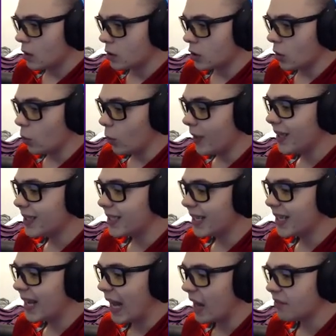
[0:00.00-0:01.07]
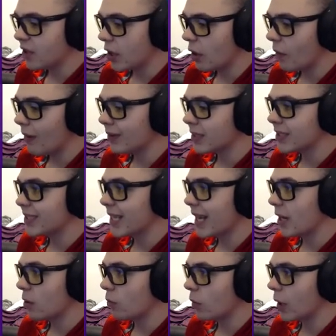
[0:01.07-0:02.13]
So we did have to go out and
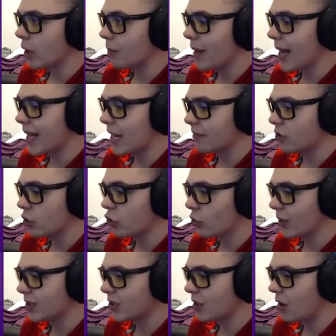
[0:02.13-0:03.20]
sign a running back after Chris